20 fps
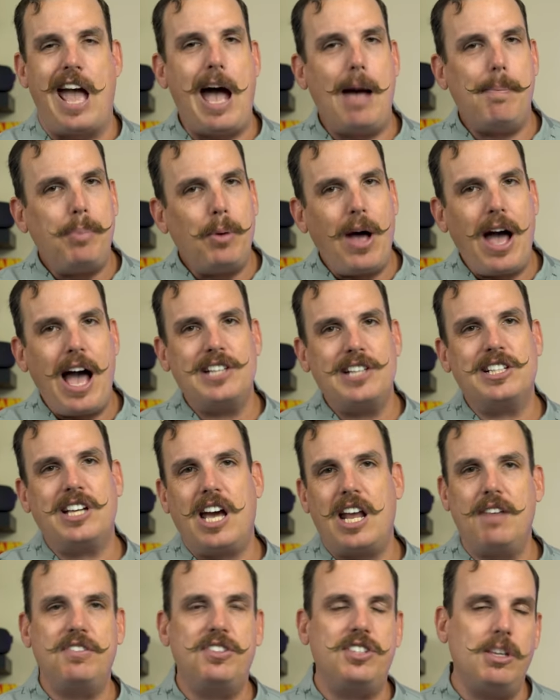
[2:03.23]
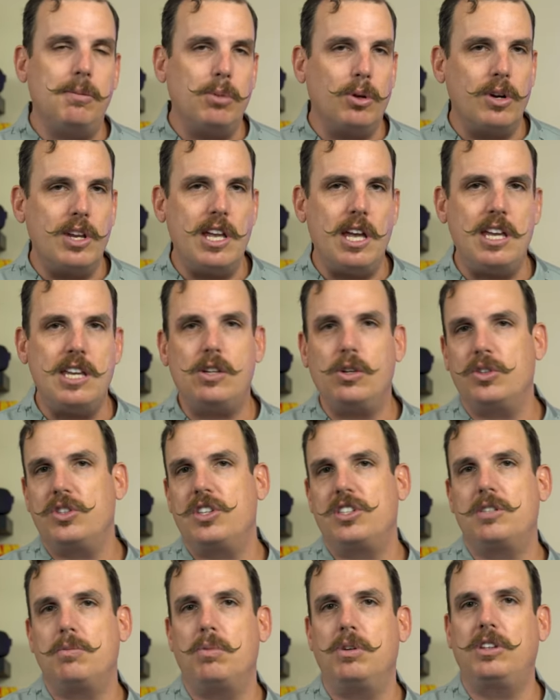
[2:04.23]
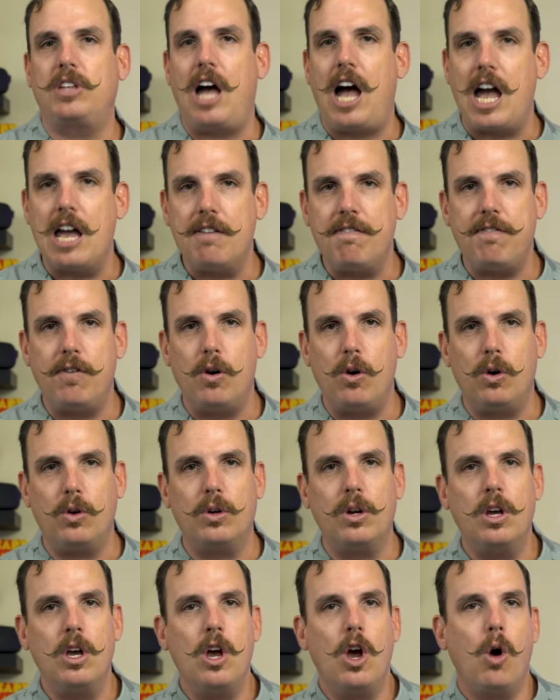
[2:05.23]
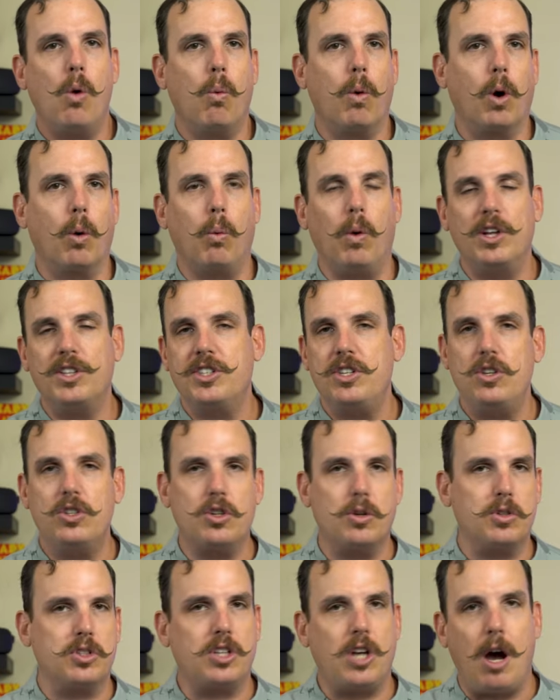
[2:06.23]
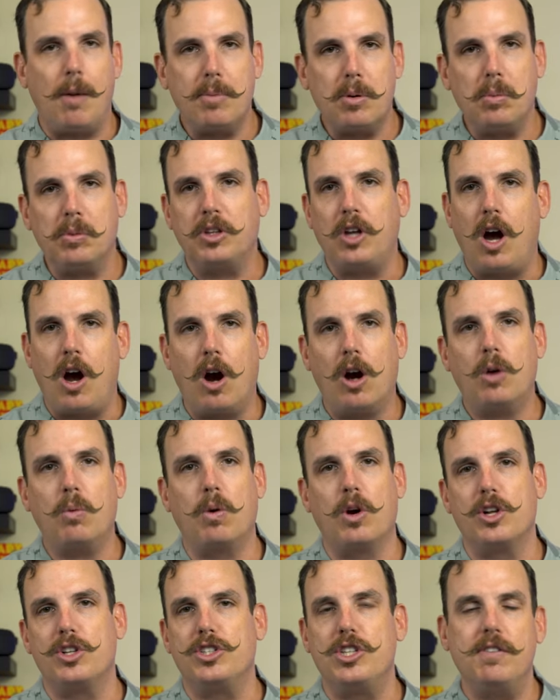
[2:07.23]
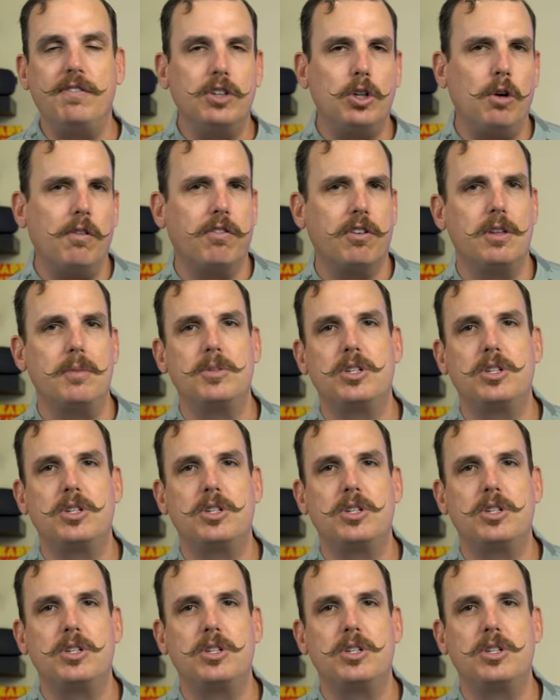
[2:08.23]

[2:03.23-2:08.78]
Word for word: Now, Apple has a kind of similar ecosystem with the iPhone, where once a user is comfortable with the hardware, it's difficult for